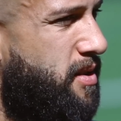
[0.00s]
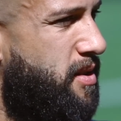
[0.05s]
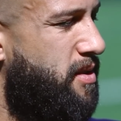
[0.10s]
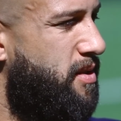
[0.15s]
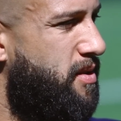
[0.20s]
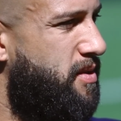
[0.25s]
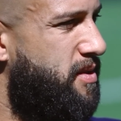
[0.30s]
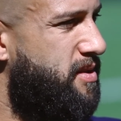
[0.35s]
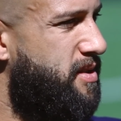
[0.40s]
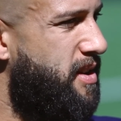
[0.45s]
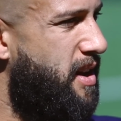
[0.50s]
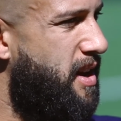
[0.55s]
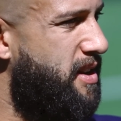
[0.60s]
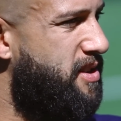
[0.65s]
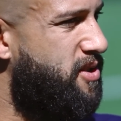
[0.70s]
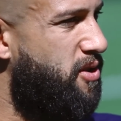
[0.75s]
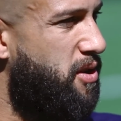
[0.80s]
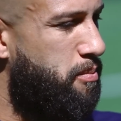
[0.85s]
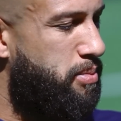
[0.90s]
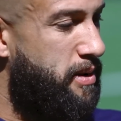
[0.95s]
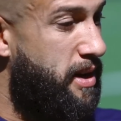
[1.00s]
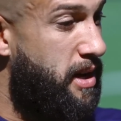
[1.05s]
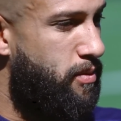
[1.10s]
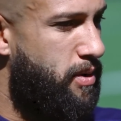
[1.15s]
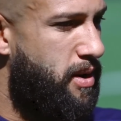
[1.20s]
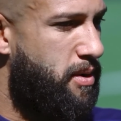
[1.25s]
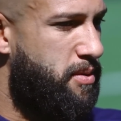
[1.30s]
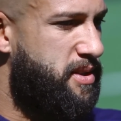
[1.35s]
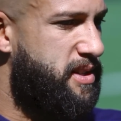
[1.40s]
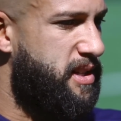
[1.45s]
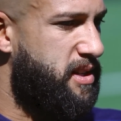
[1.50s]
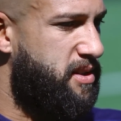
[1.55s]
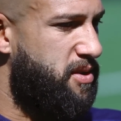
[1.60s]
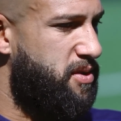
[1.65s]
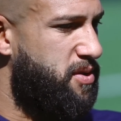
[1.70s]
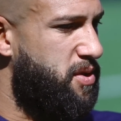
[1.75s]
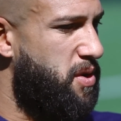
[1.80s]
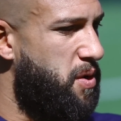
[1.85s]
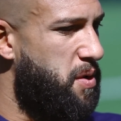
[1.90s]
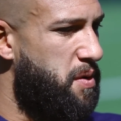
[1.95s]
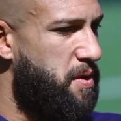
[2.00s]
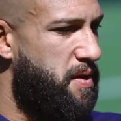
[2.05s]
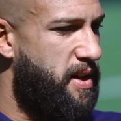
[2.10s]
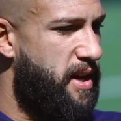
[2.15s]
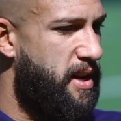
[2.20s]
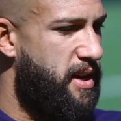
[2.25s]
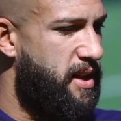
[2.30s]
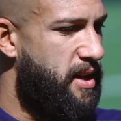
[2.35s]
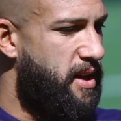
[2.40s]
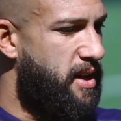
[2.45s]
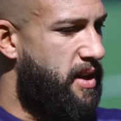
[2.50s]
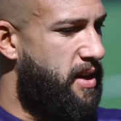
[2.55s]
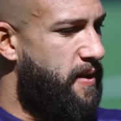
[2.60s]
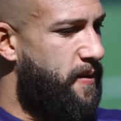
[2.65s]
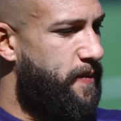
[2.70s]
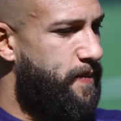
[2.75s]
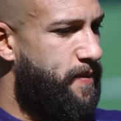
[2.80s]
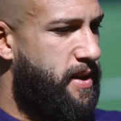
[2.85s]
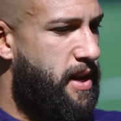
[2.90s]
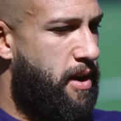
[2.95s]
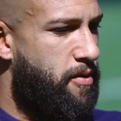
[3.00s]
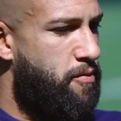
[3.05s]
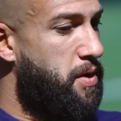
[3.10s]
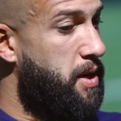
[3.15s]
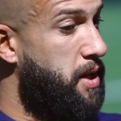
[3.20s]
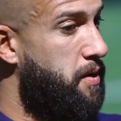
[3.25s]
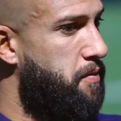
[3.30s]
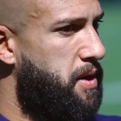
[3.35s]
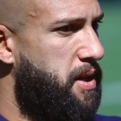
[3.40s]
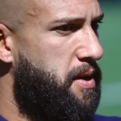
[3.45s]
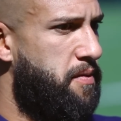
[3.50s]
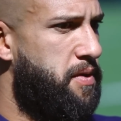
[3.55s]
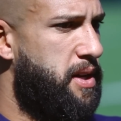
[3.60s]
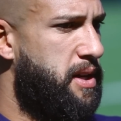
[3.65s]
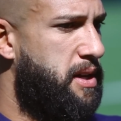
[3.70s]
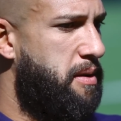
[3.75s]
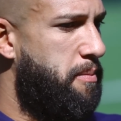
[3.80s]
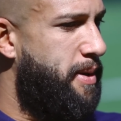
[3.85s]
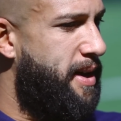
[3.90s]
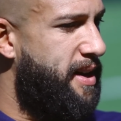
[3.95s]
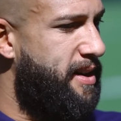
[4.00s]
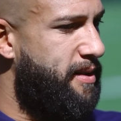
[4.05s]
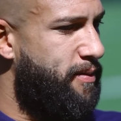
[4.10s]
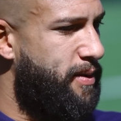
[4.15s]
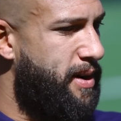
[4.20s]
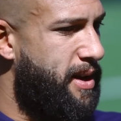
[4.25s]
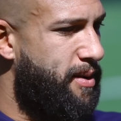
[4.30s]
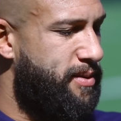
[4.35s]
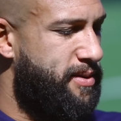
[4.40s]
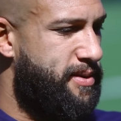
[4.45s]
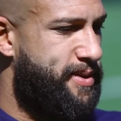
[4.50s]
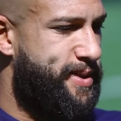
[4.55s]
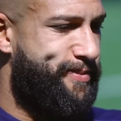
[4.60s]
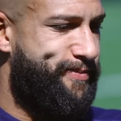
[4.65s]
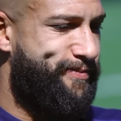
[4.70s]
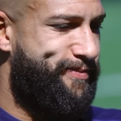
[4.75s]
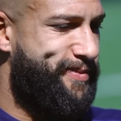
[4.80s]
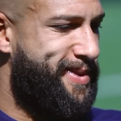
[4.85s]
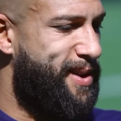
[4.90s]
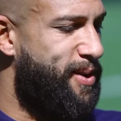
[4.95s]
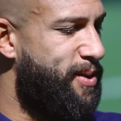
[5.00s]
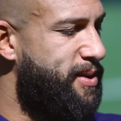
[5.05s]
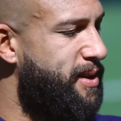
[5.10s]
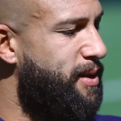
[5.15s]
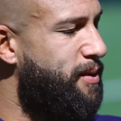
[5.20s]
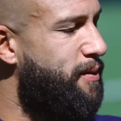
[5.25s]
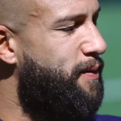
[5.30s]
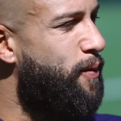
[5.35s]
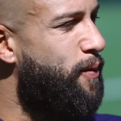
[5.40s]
you know. And I started playing when I was 6 years old, and then got really competitive when I was 13 or